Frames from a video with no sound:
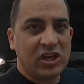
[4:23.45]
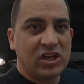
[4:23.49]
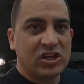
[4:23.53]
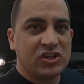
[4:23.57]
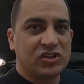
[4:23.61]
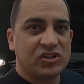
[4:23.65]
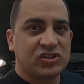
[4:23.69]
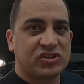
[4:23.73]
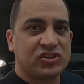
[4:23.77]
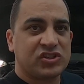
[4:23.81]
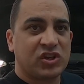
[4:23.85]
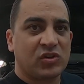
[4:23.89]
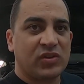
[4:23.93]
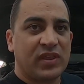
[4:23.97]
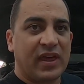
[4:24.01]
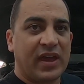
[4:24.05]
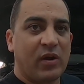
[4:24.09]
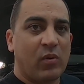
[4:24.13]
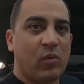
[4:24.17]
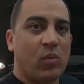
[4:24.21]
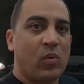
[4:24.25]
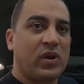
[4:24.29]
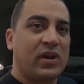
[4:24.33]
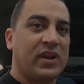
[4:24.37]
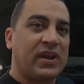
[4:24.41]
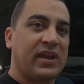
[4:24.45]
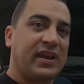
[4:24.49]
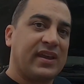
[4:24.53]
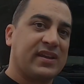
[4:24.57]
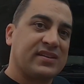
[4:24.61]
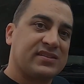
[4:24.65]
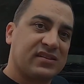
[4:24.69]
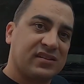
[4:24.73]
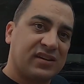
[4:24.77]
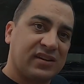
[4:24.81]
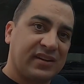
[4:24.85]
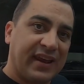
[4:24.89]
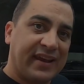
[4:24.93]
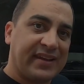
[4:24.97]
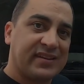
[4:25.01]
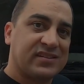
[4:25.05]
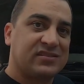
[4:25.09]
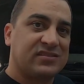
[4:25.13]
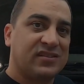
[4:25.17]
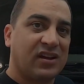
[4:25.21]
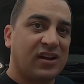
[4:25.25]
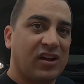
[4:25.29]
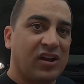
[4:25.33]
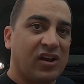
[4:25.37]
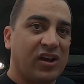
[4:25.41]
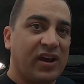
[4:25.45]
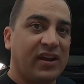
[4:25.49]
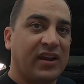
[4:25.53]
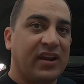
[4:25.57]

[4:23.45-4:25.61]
just so that when it gets a nice tug,